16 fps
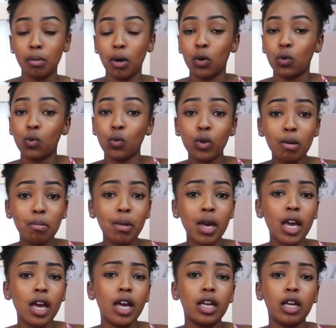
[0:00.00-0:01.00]
about
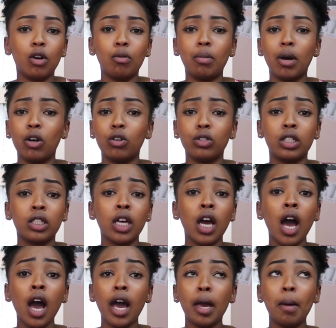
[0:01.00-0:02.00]
women, about
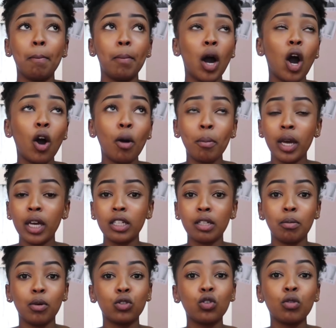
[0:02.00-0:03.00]

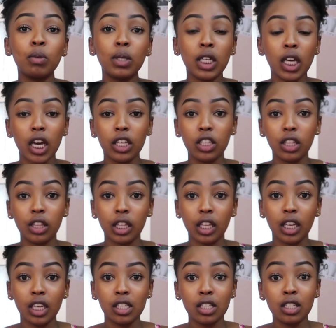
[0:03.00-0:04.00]
empowerment, about so many other
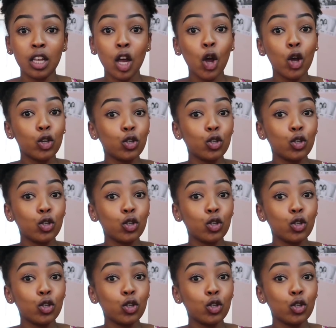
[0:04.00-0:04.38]
things.